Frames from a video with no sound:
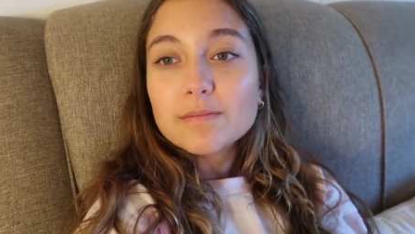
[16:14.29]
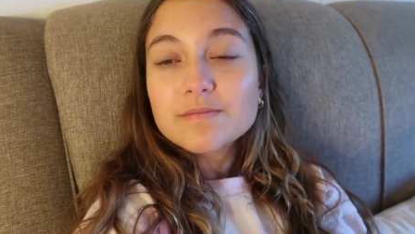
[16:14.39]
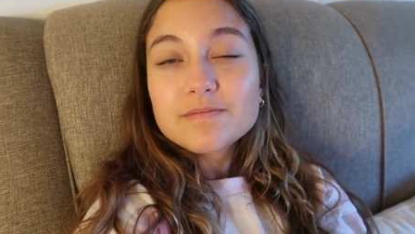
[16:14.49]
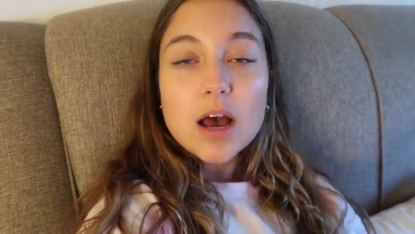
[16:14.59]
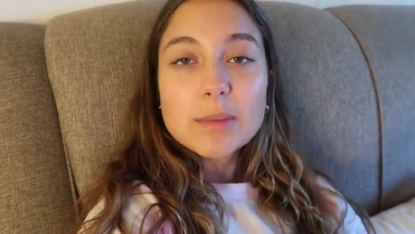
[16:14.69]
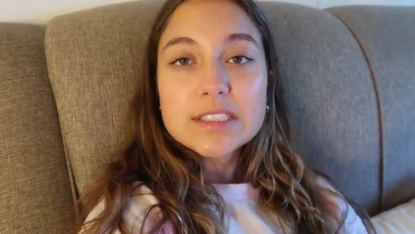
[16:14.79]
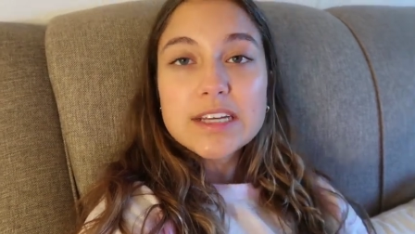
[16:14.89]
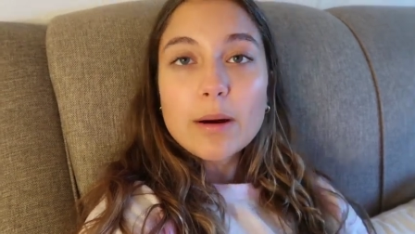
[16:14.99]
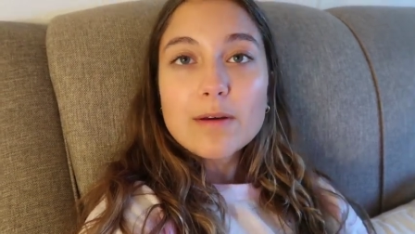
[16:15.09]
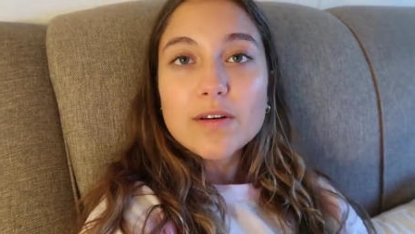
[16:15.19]
I'm gonna see
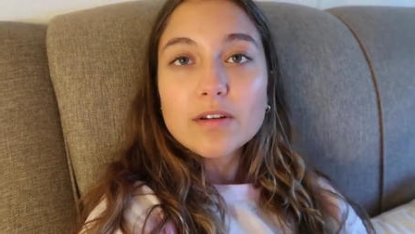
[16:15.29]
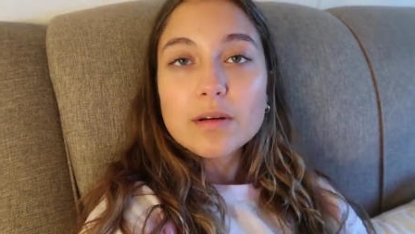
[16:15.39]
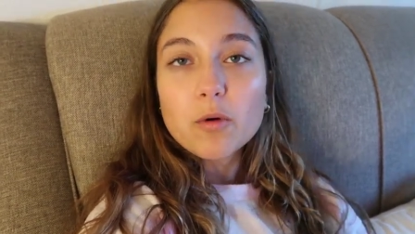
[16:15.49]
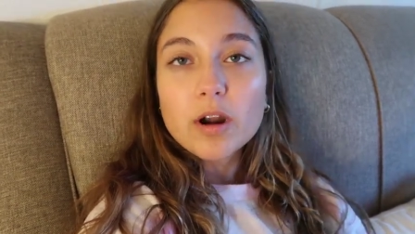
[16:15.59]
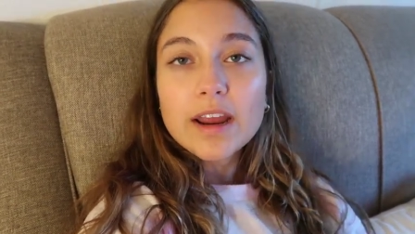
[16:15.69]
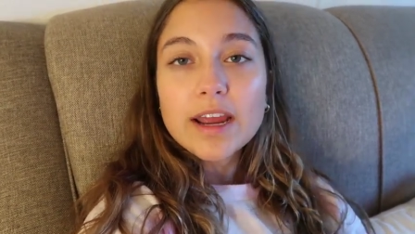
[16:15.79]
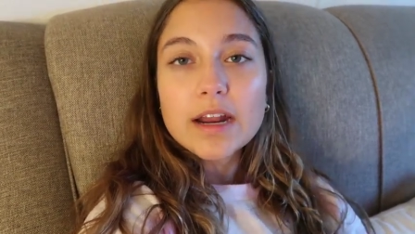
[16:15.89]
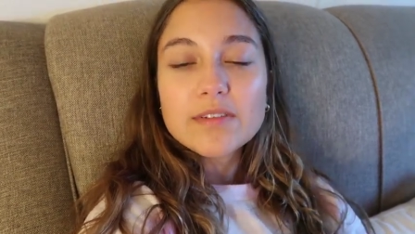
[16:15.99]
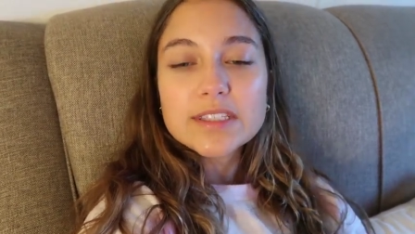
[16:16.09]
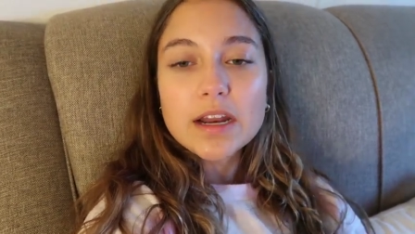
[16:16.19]
how I feel in the morning and
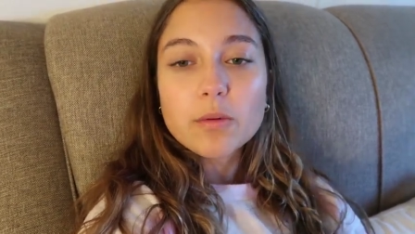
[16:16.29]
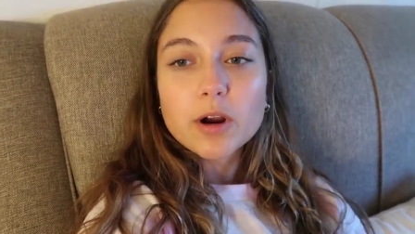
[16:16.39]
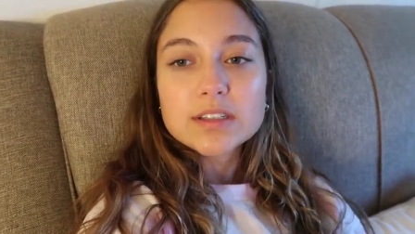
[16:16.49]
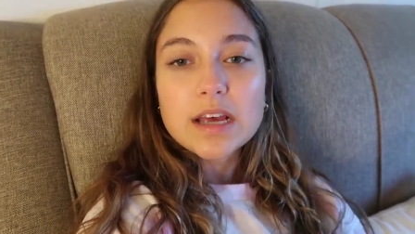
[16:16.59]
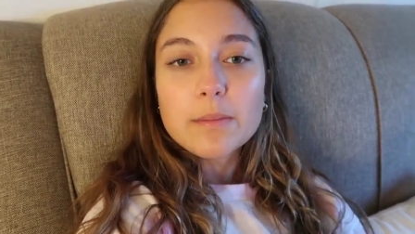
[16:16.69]
if it's any worse